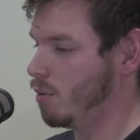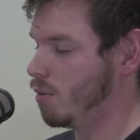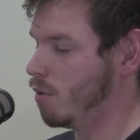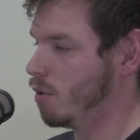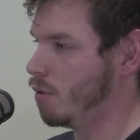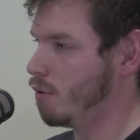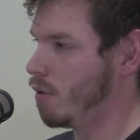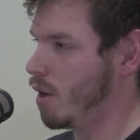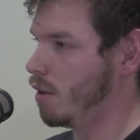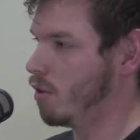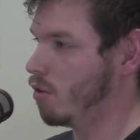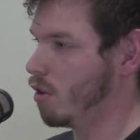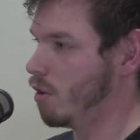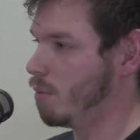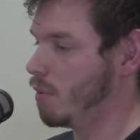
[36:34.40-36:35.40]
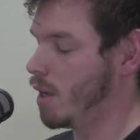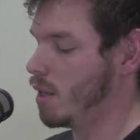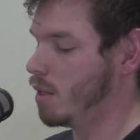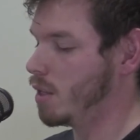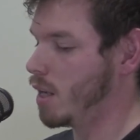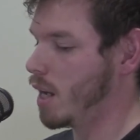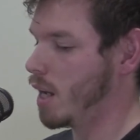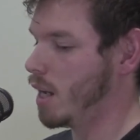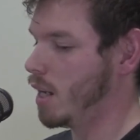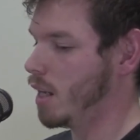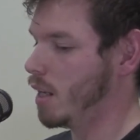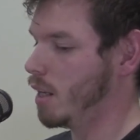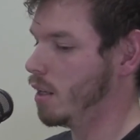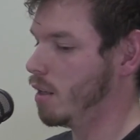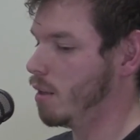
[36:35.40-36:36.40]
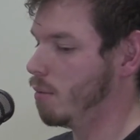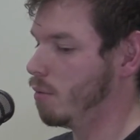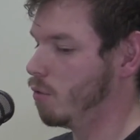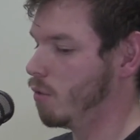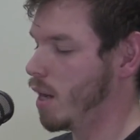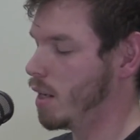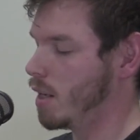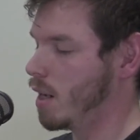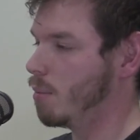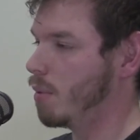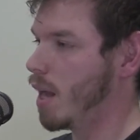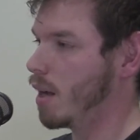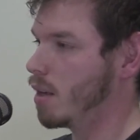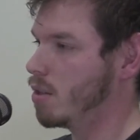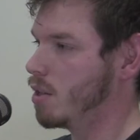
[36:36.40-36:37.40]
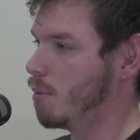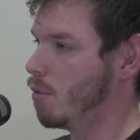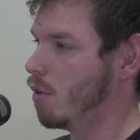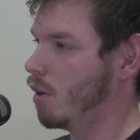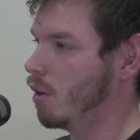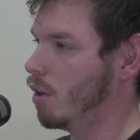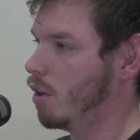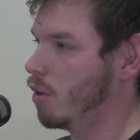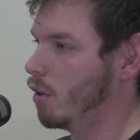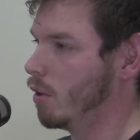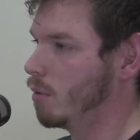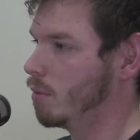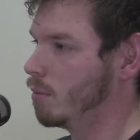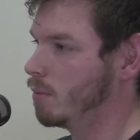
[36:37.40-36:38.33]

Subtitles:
you will find the group. There's a red and black samurai logo.